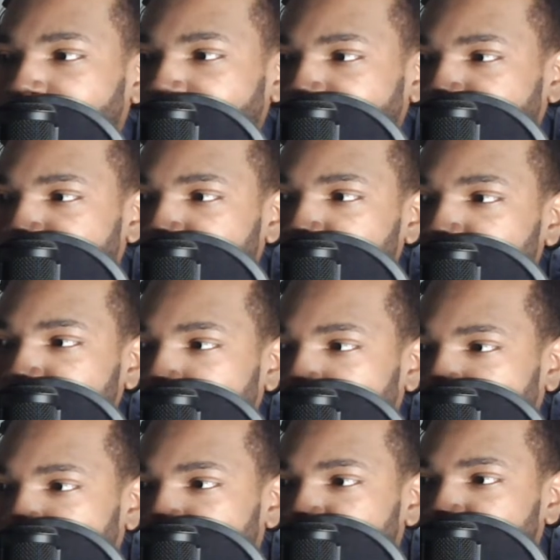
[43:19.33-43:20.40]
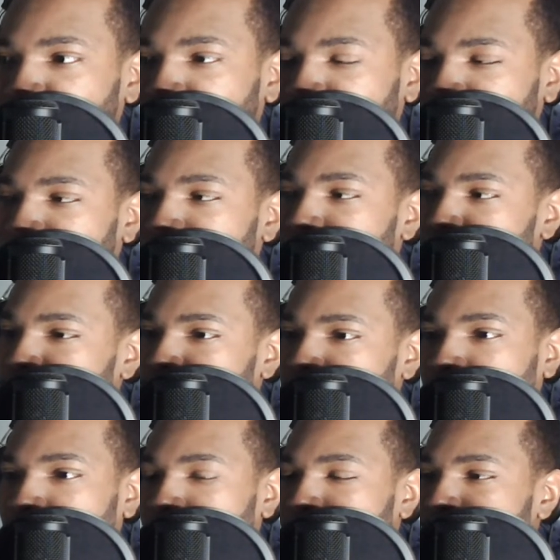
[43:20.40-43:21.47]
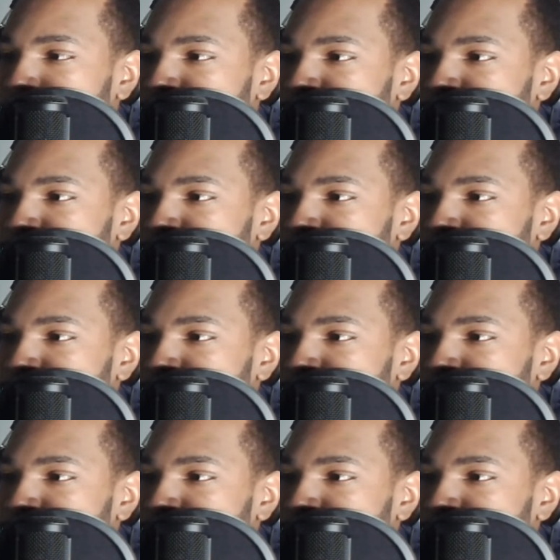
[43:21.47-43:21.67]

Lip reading: and food and beverage credit at the Win. All right.